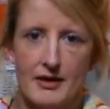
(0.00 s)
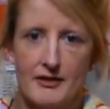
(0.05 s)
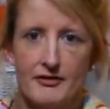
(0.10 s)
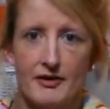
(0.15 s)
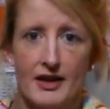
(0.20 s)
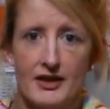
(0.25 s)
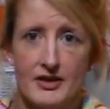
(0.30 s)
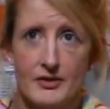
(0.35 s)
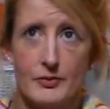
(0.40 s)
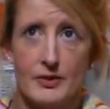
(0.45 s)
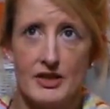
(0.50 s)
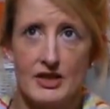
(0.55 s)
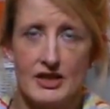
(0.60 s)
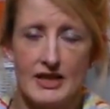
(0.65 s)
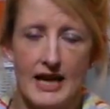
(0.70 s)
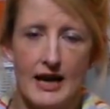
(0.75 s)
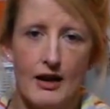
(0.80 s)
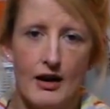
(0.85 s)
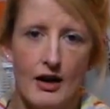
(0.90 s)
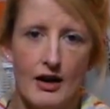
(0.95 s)
If I switch
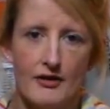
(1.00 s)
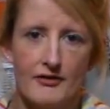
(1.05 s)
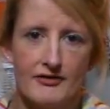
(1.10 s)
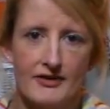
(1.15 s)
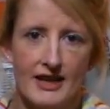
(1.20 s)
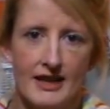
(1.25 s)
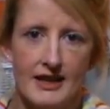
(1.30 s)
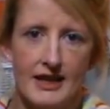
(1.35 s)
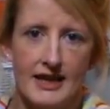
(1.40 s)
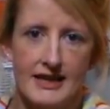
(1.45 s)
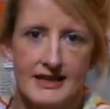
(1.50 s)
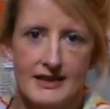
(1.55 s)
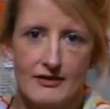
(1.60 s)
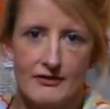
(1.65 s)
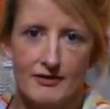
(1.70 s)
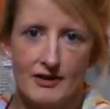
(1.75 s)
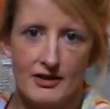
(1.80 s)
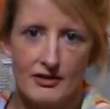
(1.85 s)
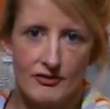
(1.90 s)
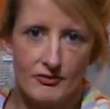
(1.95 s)
that off, that light in
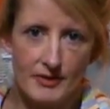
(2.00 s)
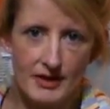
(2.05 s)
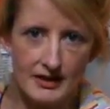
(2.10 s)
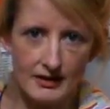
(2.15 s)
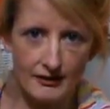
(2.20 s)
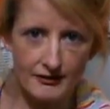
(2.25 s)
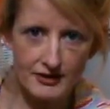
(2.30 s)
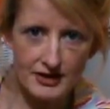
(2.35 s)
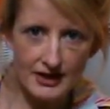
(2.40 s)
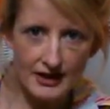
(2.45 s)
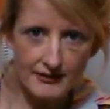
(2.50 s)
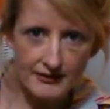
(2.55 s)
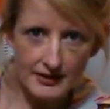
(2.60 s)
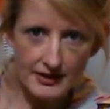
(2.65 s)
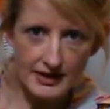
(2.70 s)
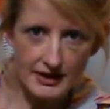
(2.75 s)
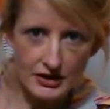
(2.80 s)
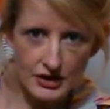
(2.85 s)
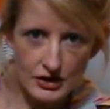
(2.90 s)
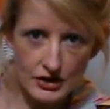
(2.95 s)
front of me, and obviously I've
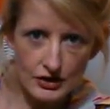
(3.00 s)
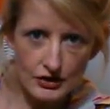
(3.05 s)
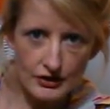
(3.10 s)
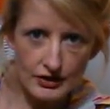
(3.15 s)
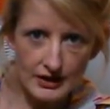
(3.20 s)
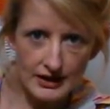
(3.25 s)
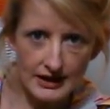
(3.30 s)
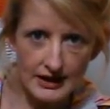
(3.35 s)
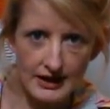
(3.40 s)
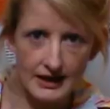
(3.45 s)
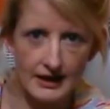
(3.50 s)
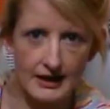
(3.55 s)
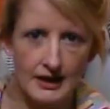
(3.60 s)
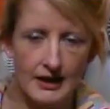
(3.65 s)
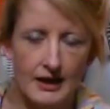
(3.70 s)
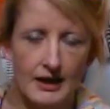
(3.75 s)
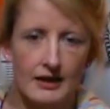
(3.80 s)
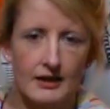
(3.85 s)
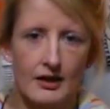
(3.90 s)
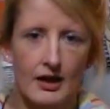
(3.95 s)
only just got the
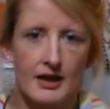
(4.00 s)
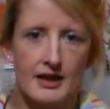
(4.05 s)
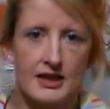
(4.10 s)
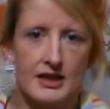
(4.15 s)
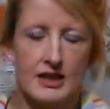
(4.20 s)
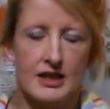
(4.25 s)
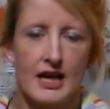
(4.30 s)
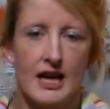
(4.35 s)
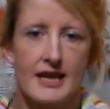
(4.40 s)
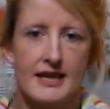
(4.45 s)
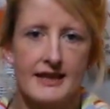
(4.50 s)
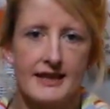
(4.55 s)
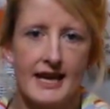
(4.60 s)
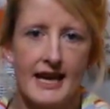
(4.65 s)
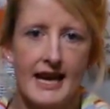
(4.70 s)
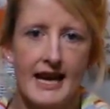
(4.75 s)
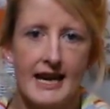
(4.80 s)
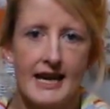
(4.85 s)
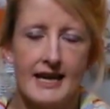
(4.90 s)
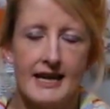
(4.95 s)
cottage light
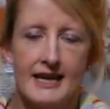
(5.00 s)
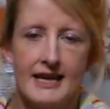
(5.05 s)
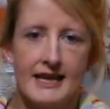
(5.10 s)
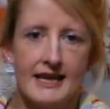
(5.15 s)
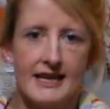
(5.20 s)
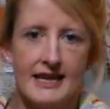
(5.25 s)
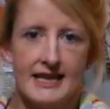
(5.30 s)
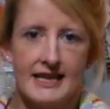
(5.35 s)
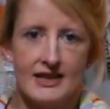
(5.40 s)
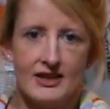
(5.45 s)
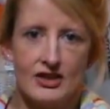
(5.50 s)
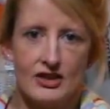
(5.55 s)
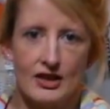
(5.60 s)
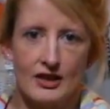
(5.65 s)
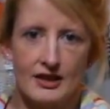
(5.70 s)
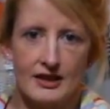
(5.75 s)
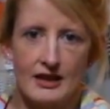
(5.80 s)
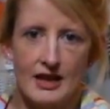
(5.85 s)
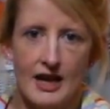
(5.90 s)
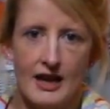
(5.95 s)
there, it's
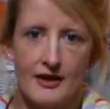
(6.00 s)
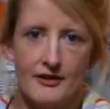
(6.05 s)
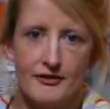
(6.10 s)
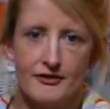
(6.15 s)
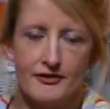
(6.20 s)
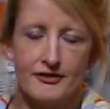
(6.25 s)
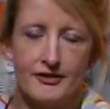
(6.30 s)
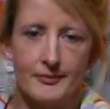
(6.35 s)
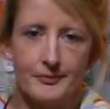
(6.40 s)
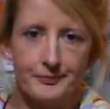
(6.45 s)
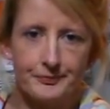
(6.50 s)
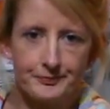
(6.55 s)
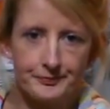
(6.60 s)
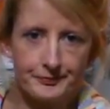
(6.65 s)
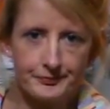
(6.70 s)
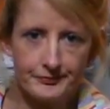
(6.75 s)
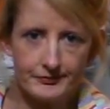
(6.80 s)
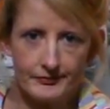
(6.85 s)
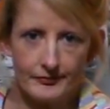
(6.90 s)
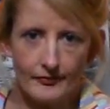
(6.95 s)
not enough.
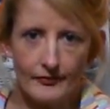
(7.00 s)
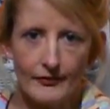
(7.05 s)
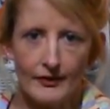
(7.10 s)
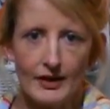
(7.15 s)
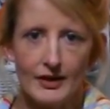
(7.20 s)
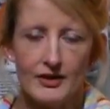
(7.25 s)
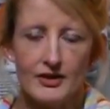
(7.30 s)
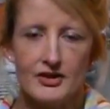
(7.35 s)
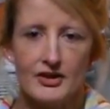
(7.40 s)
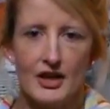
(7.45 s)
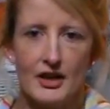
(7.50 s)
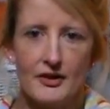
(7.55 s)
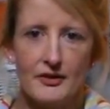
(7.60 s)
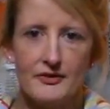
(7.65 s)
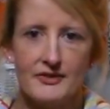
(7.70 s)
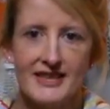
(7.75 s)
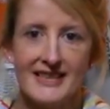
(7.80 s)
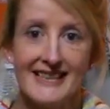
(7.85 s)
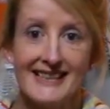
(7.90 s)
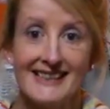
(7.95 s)
So
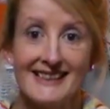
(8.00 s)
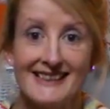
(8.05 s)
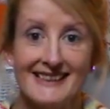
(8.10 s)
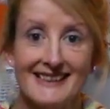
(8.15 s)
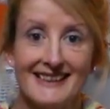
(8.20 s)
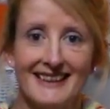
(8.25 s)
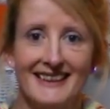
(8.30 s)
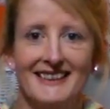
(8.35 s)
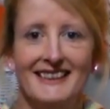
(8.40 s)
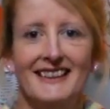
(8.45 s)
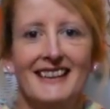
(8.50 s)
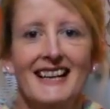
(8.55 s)
ting!